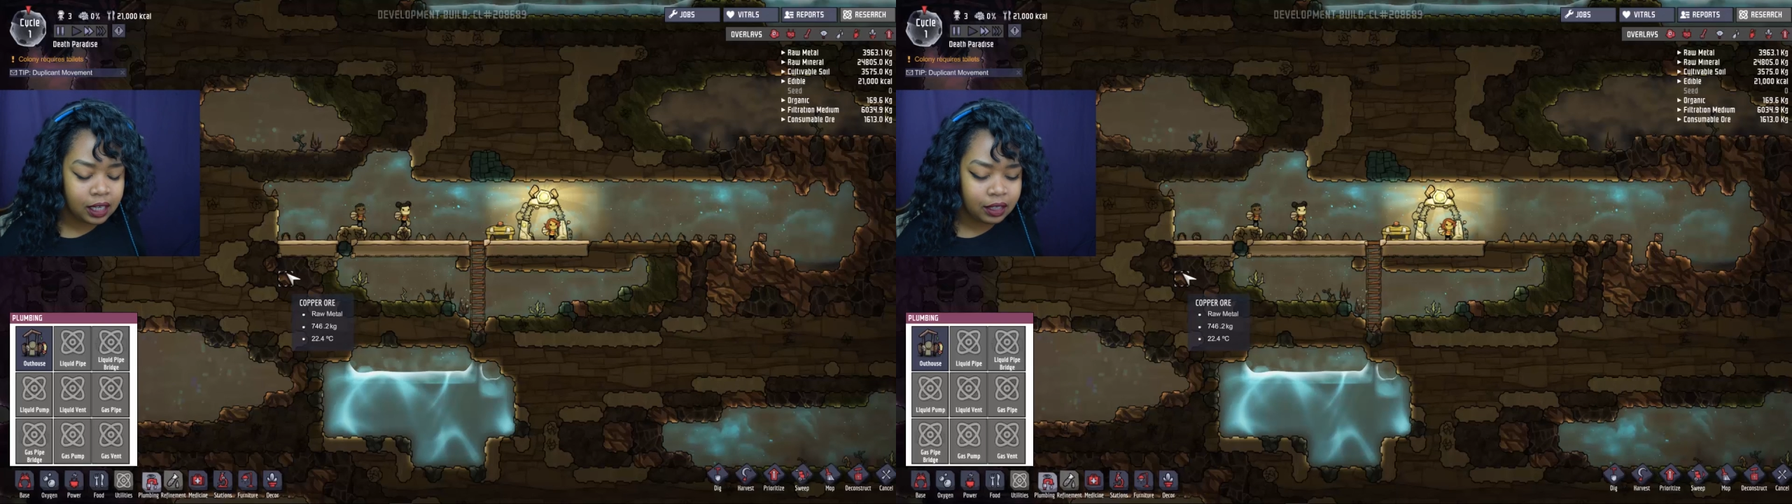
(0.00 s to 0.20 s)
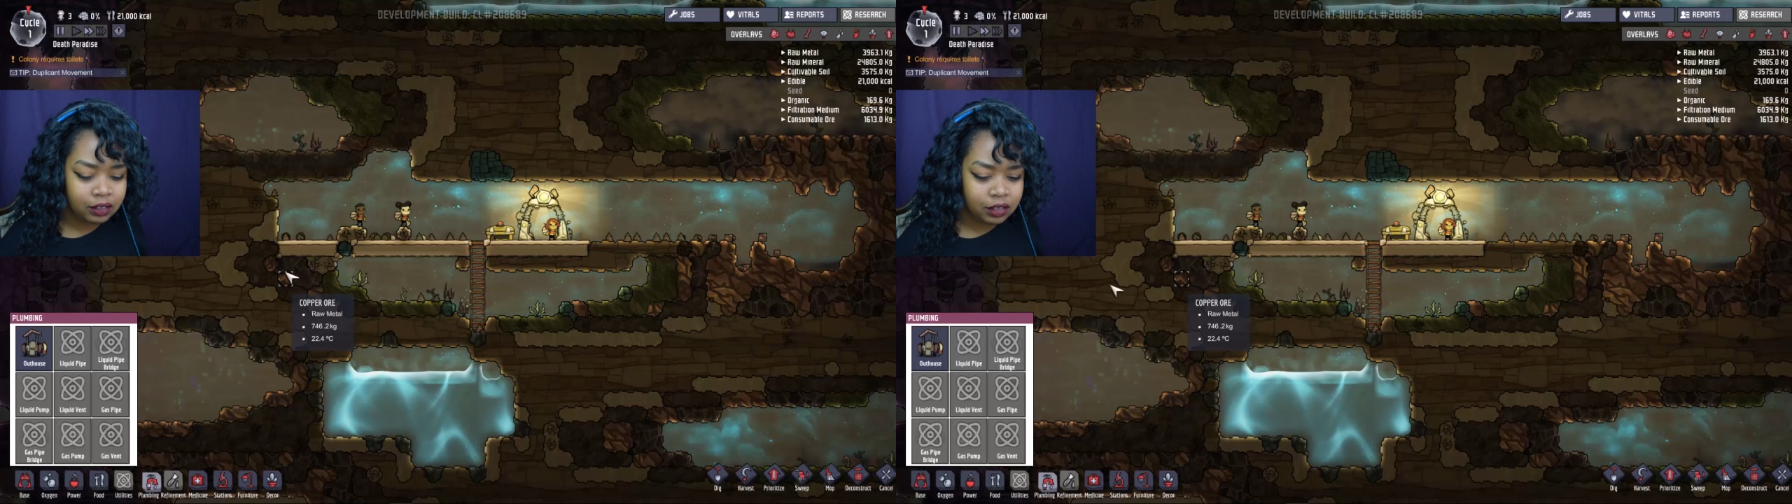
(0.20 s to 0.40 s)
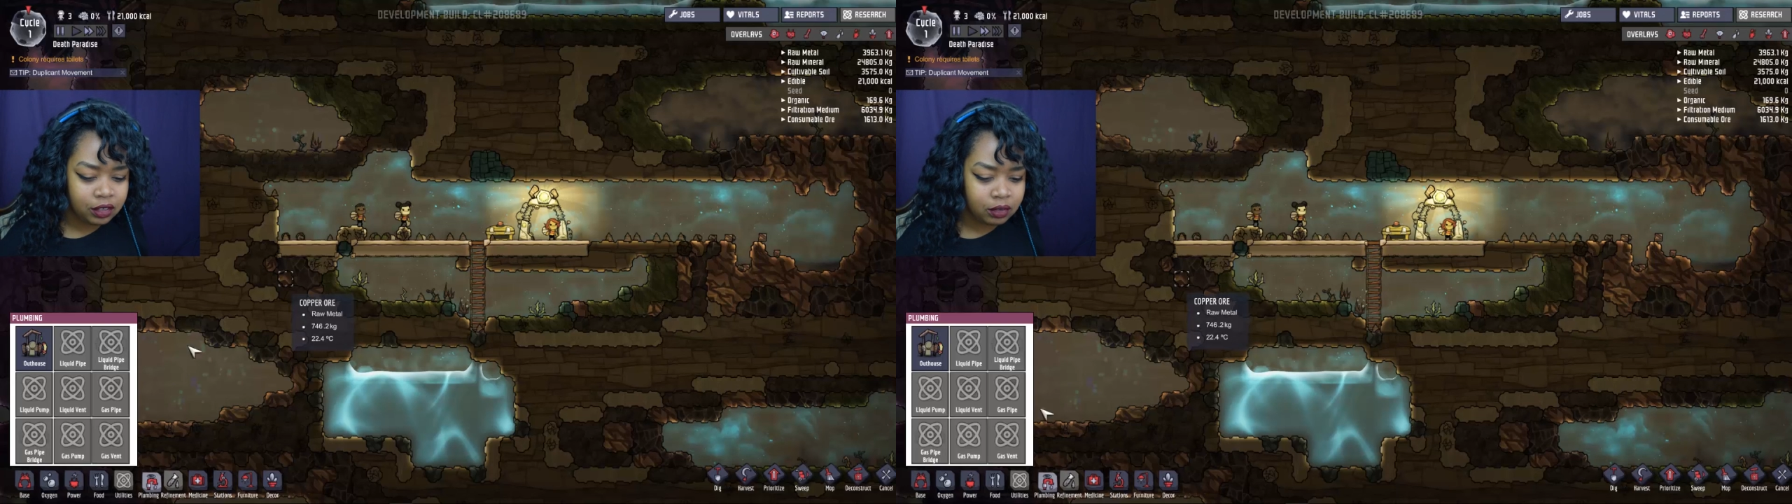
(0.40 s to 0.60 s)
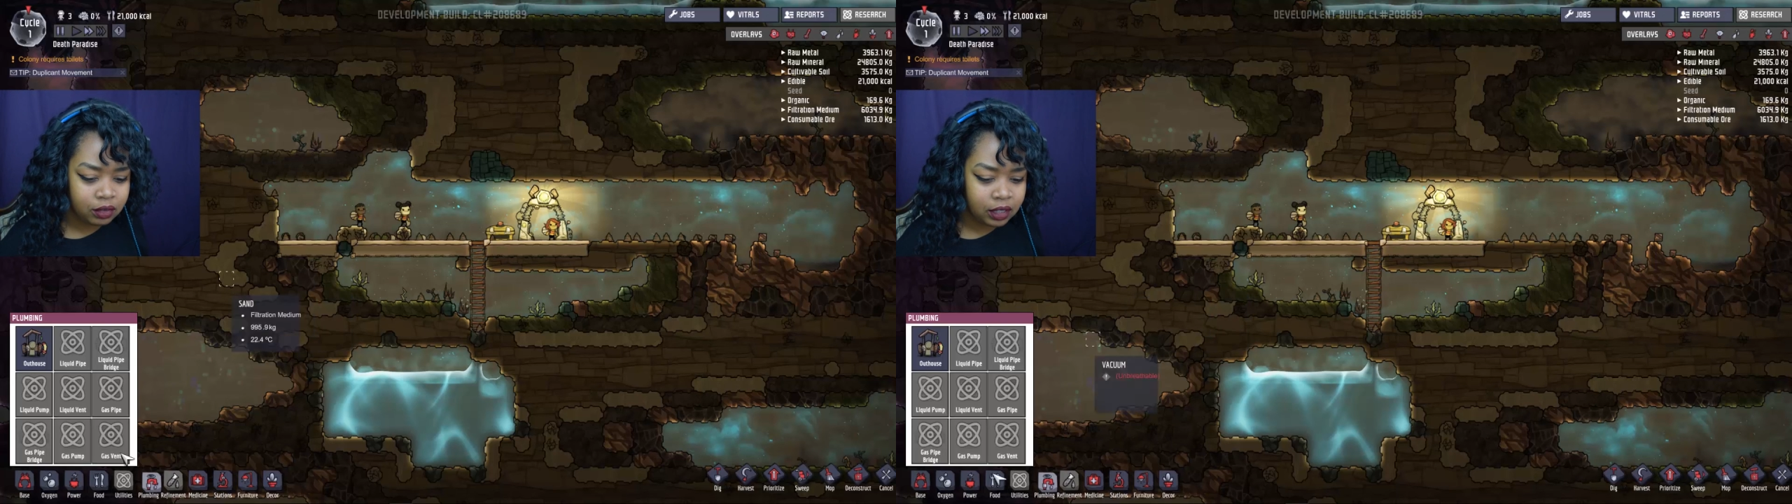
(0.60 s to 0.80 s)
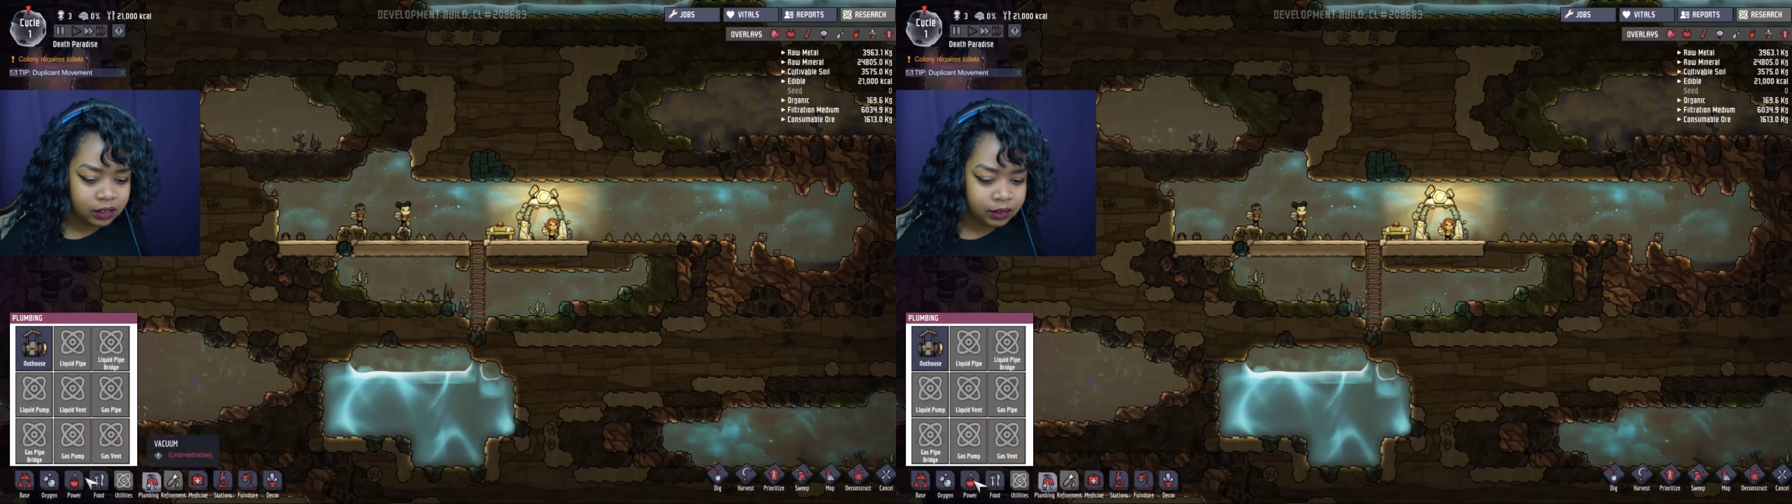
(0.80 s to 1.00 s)
An algae
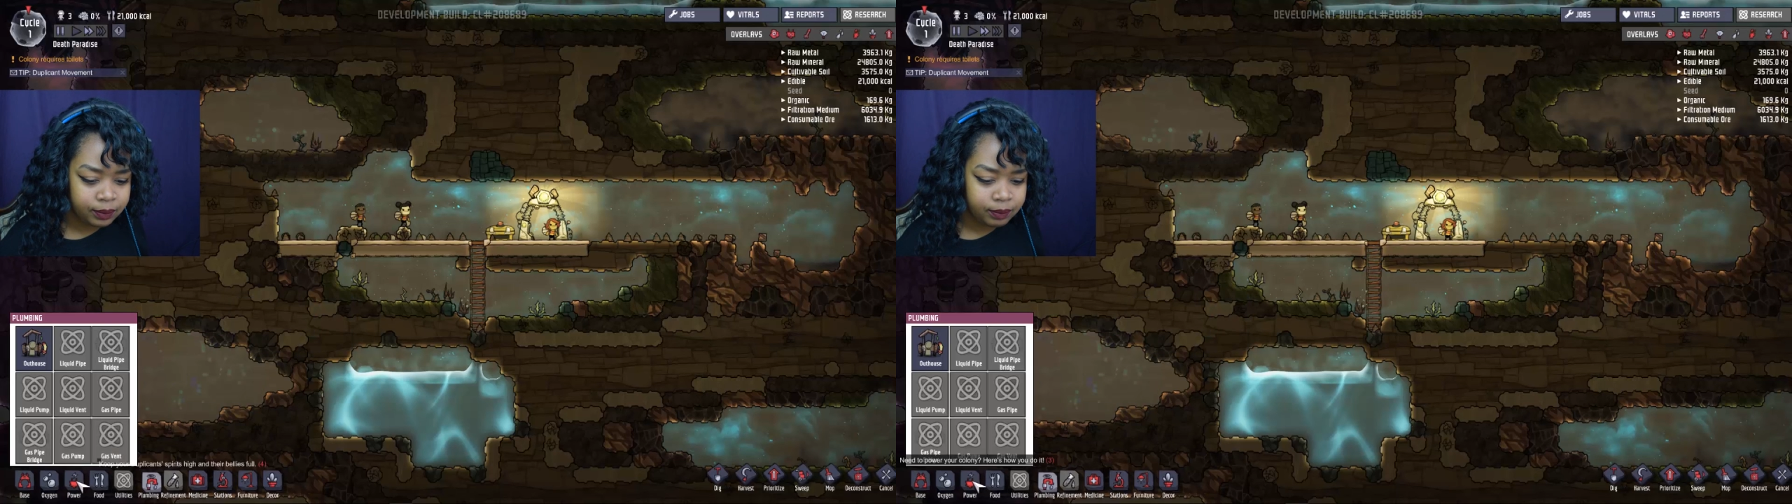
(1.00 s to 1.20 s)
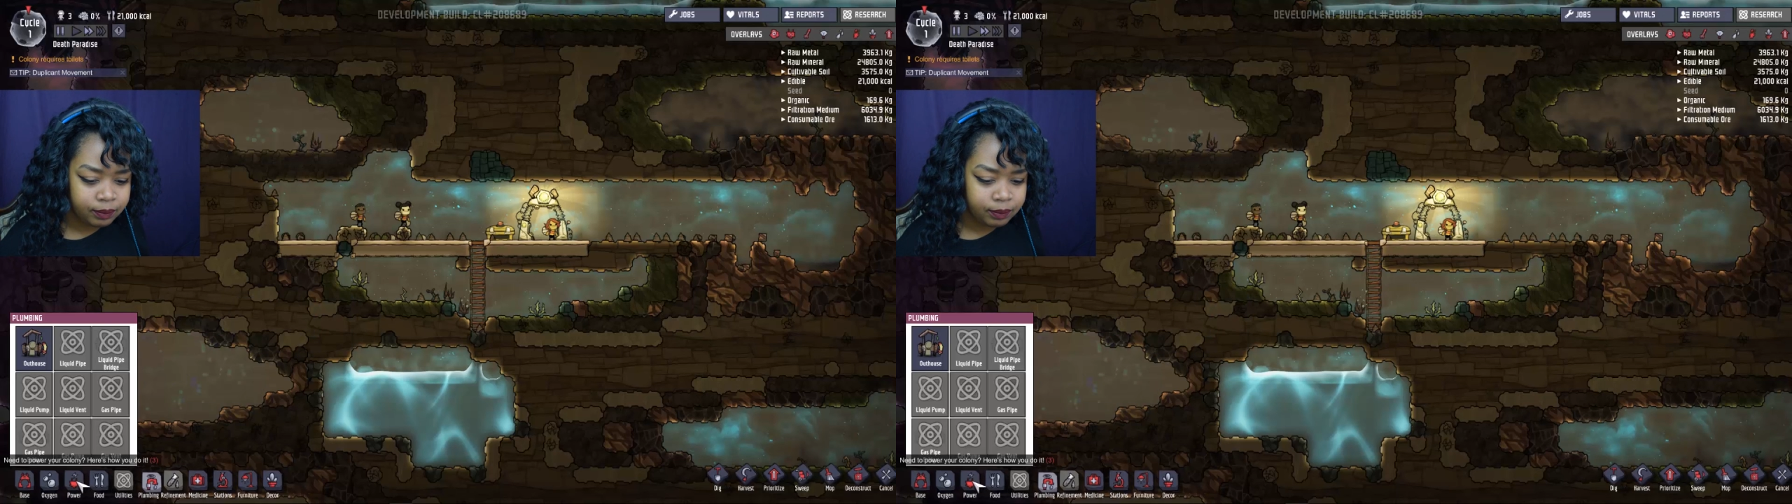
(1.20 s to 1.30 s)
deodorizer?